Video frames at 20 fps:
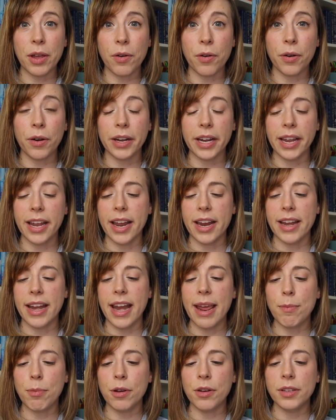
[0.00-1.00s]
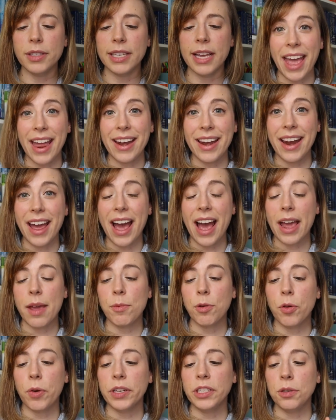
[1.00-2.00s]
we already enabled. Then
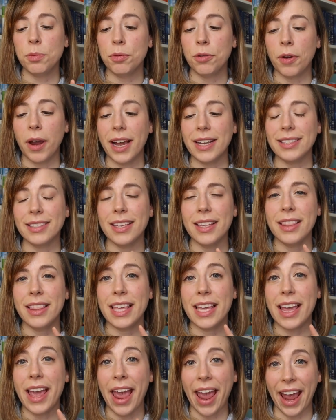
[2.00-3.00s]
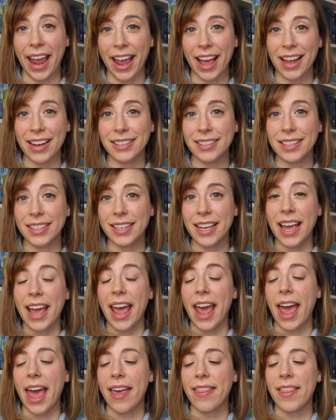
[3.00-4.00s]
I'm going to press the hand
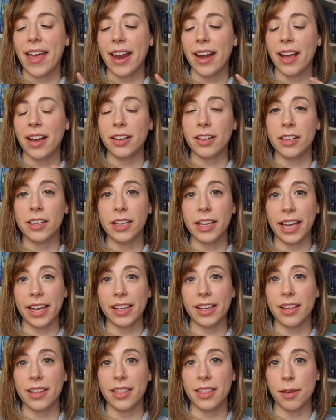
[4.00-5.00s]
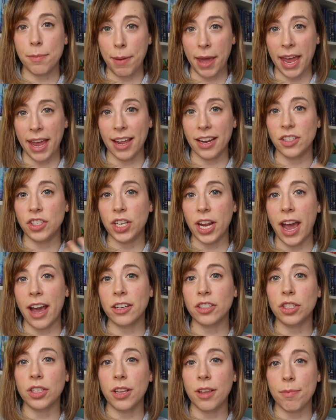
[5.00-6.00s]
and then click the page to
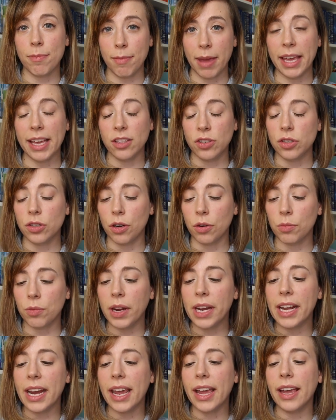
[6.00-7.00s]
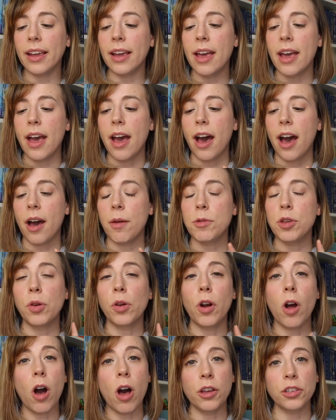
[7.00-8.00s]
actually make it start reading. You
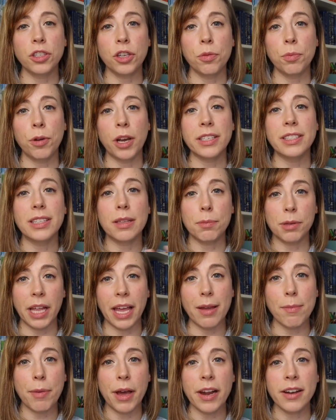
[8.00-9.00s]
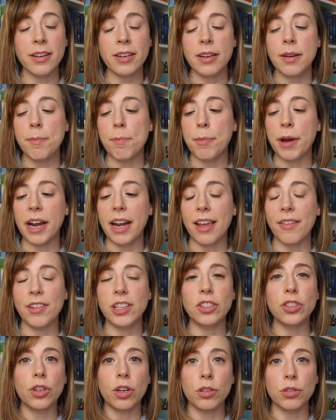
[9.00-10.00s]
can also press the play button, but if
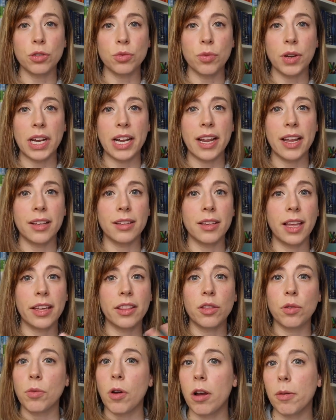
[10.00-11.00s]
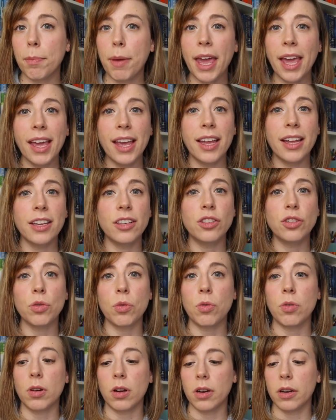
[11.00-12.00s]
it starts reading like the wrong page
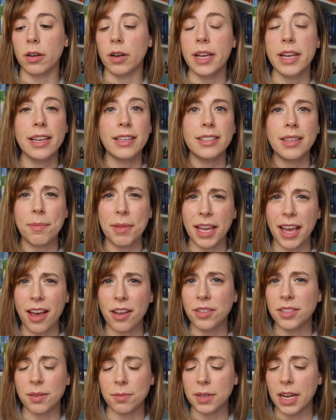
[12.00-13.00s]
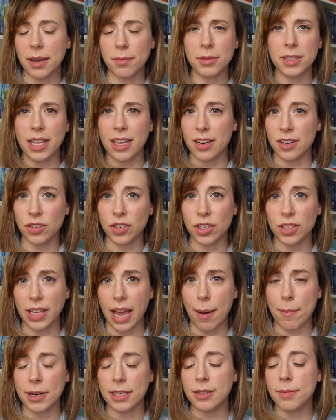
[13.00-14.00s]
or something else, sometimes that has just
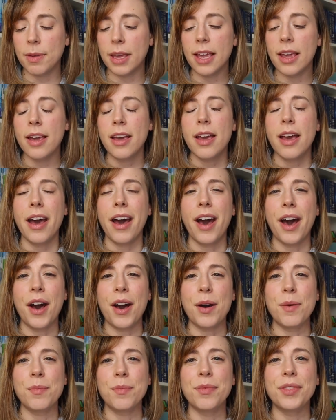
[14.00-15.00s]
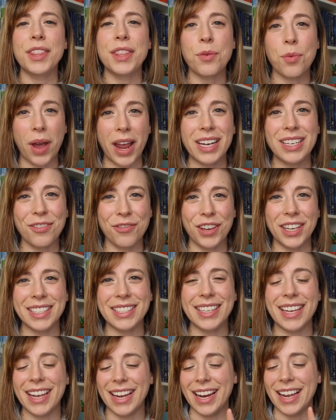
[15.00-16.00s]
happened to me, the way to
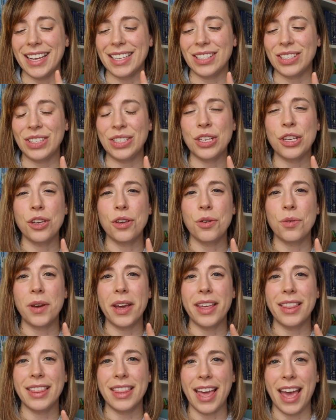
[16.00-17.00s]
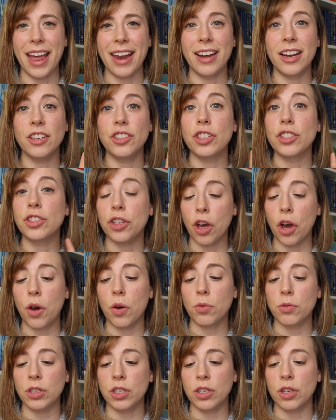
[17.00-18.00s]
fix it is to then just
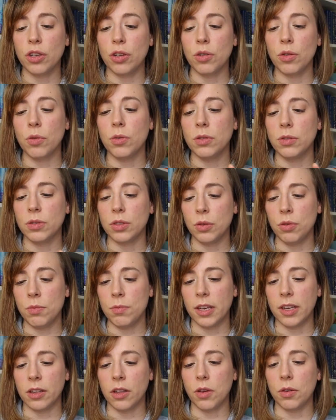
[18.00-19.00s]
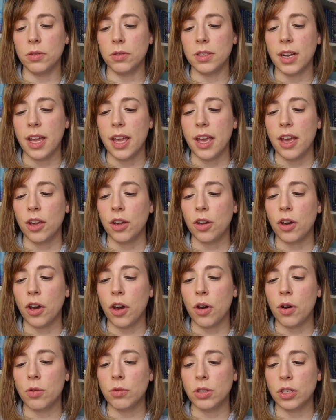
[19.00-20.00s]
go to, it closed,
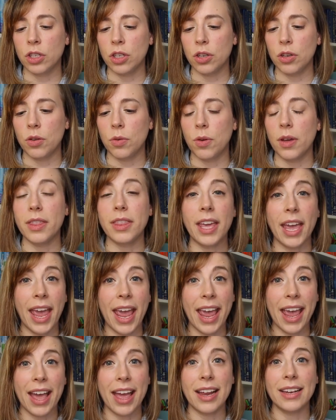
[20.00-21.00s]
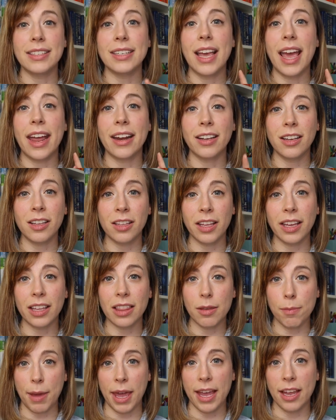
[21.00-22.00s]
go to the hand and
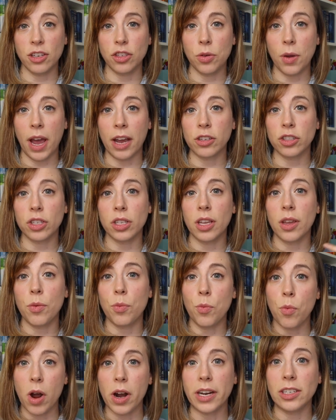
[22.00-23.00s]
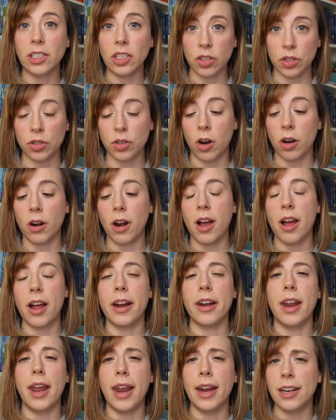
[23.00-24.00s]
click the page you actually want it to start
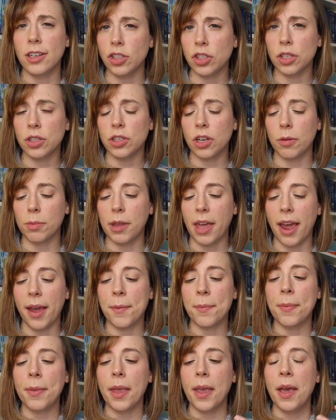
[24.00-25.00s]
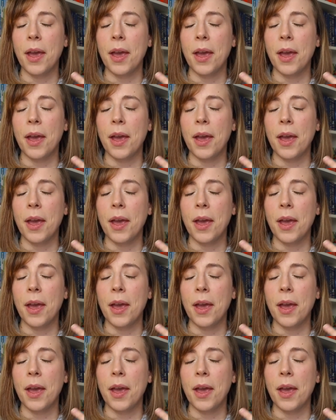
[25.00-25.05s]
on, and it should start playing.